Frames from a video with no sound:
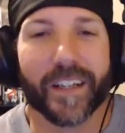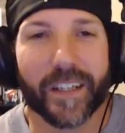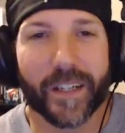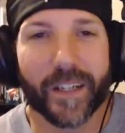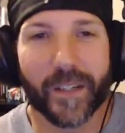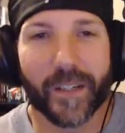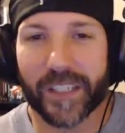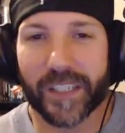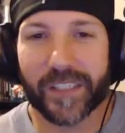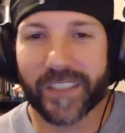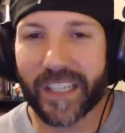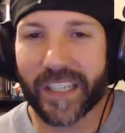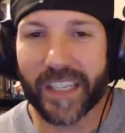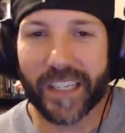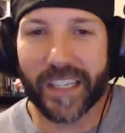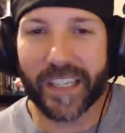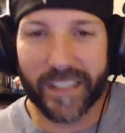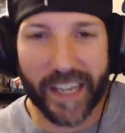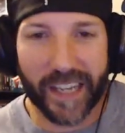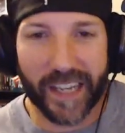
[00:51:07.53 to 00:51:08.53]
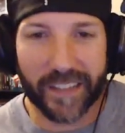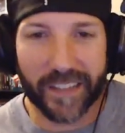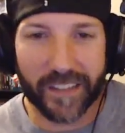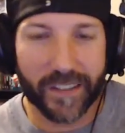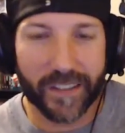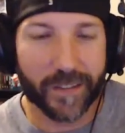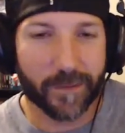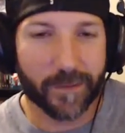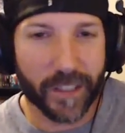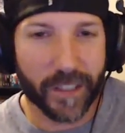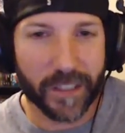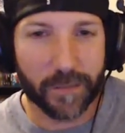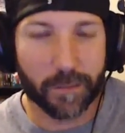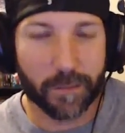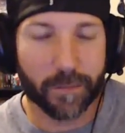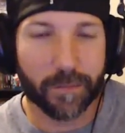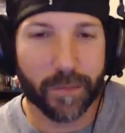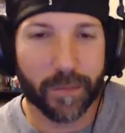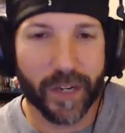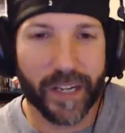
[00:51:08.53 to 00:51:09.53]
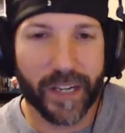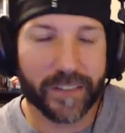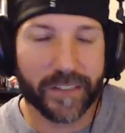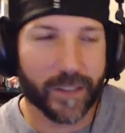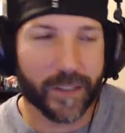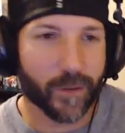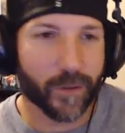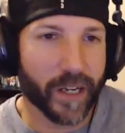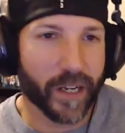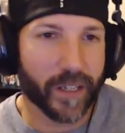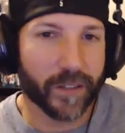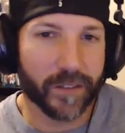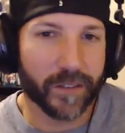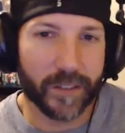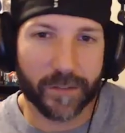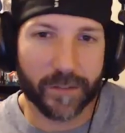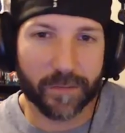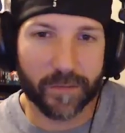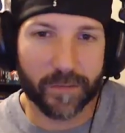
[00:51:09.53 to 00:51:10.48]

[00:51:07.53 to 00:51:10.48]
just singing, dancing, fucking prancing around as,